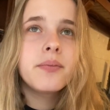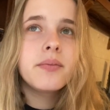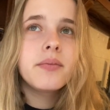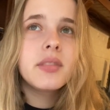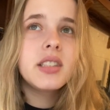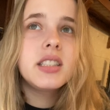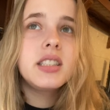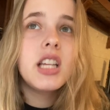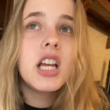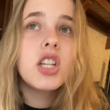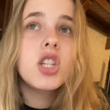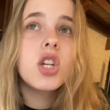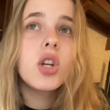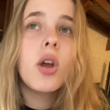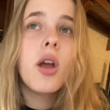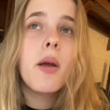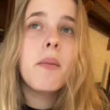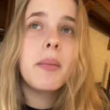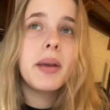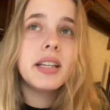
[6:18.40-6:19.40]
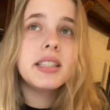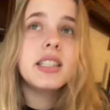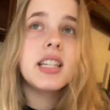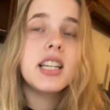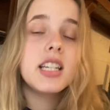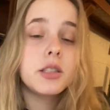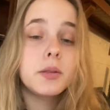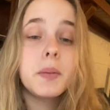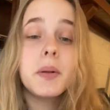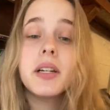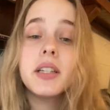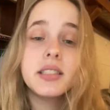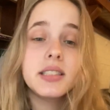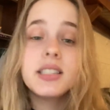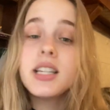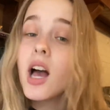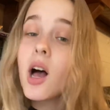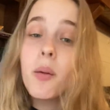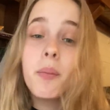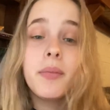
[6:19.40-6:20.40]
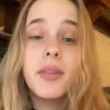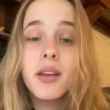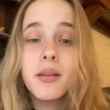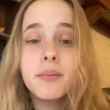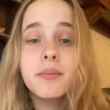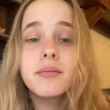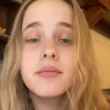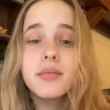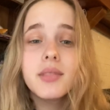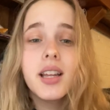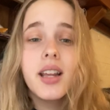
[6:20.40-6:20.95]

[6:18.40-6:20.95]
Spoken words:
such an amazing experience to help them,